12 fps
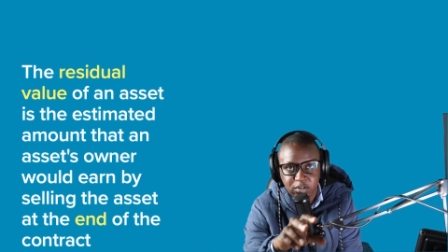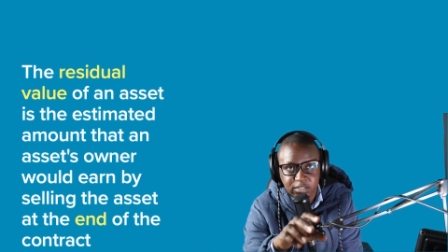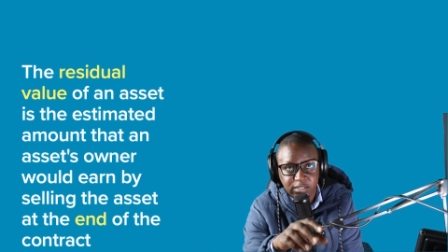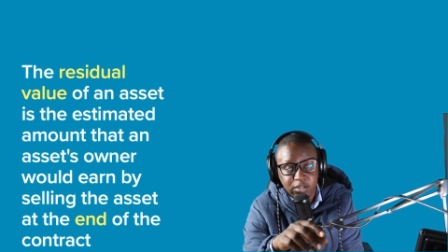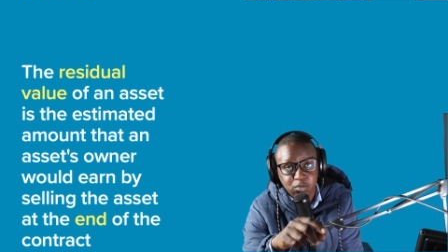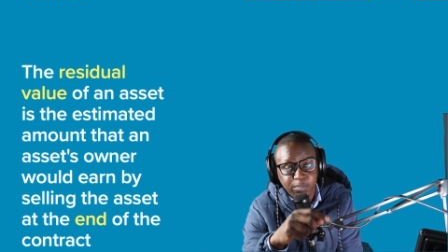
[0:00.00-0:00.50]

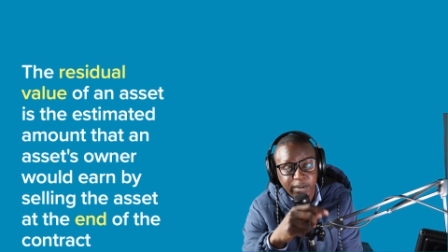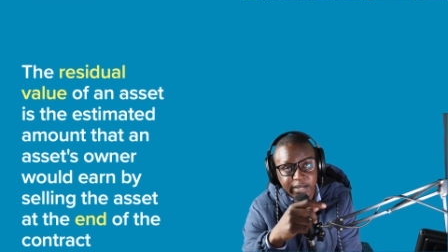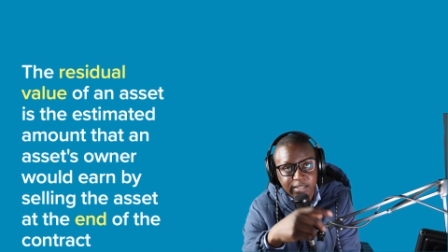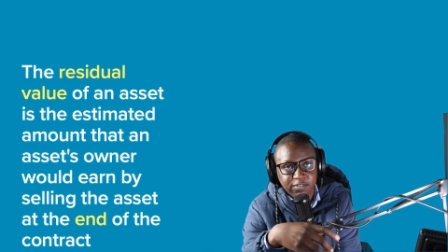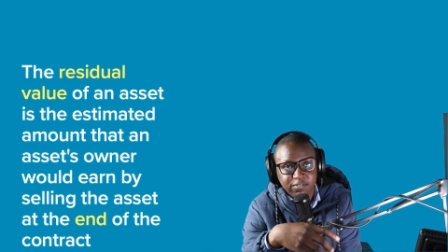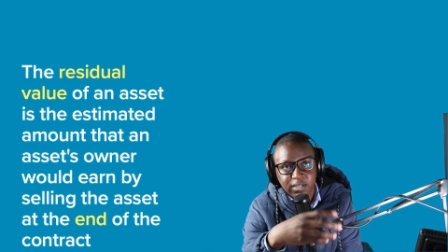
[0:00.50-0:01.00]
Say you're buying
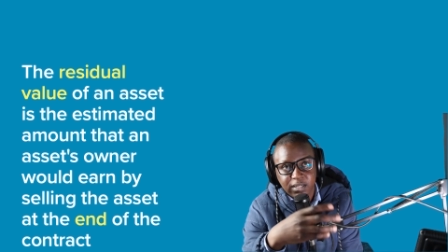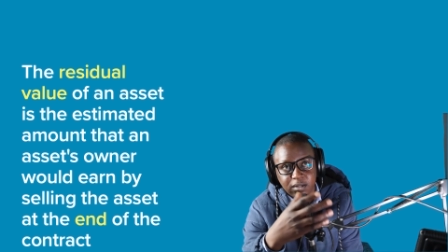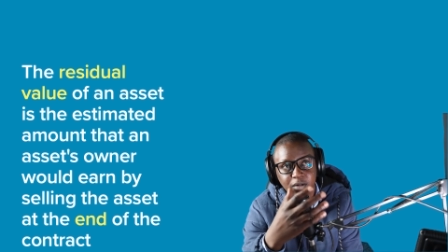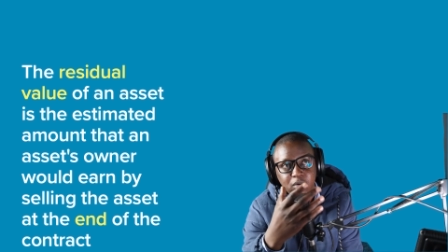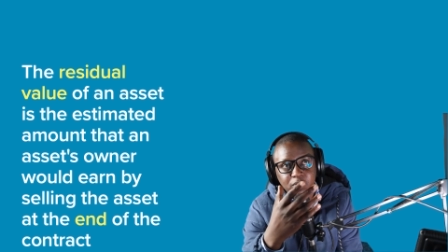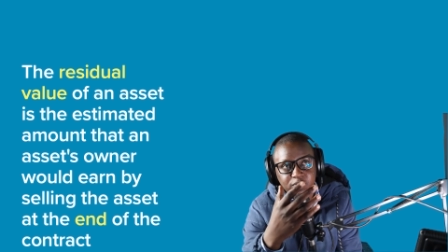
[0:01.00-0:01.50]
the vehicle
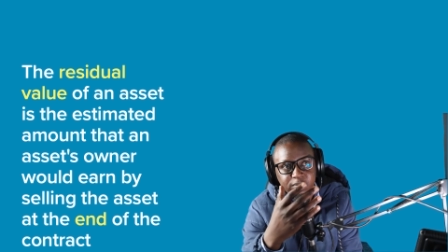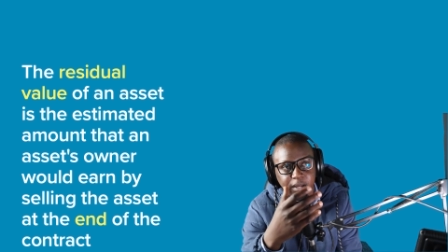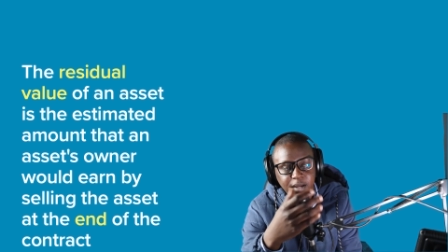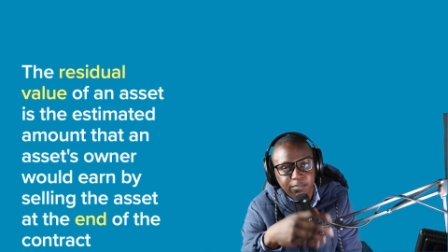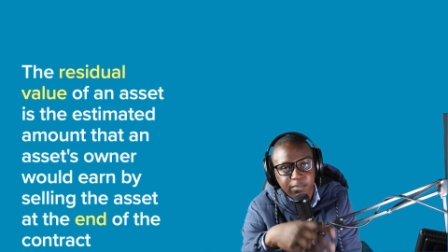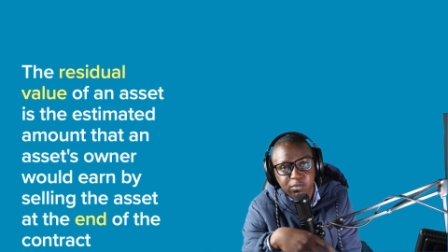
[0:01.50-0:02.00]
of
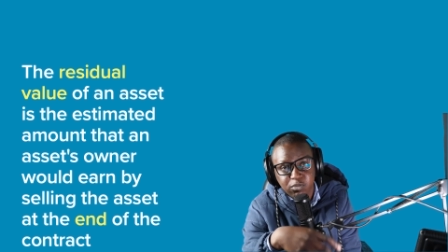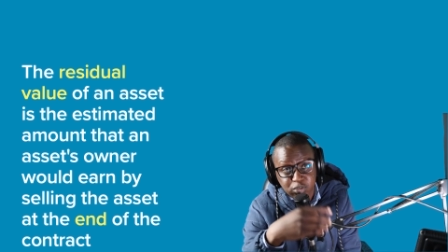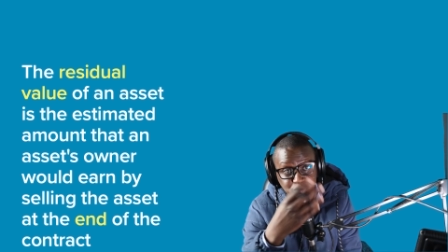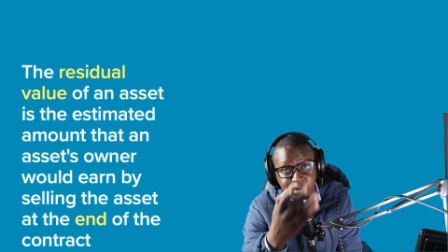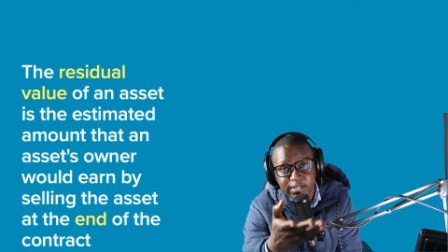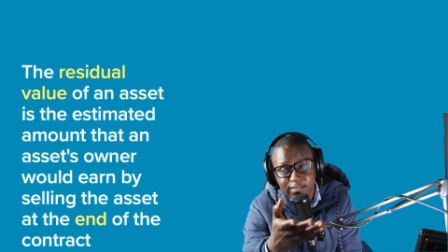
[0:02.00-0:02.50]
maybe for
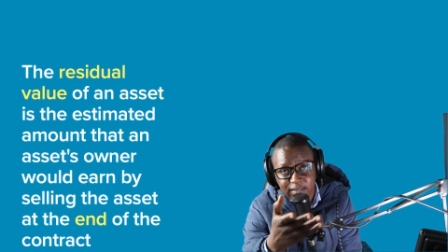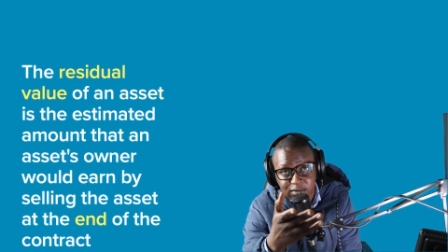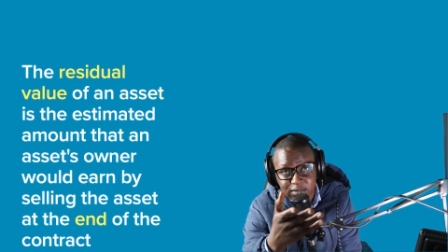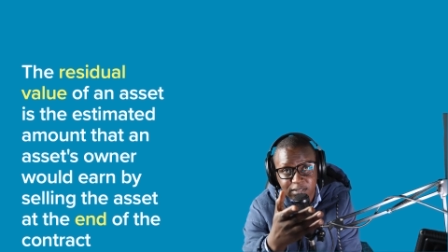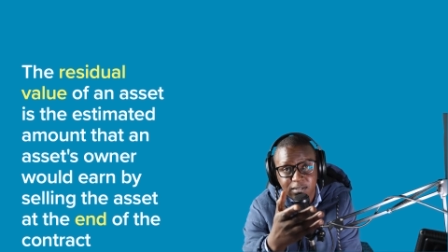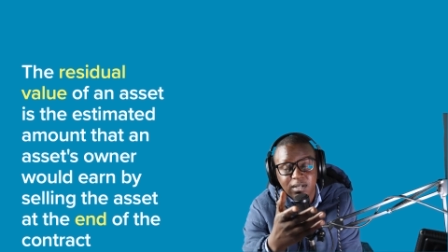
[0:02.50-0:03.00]

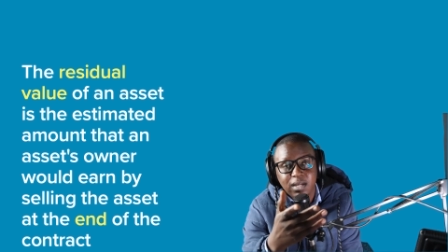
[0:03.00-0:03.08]
200,000,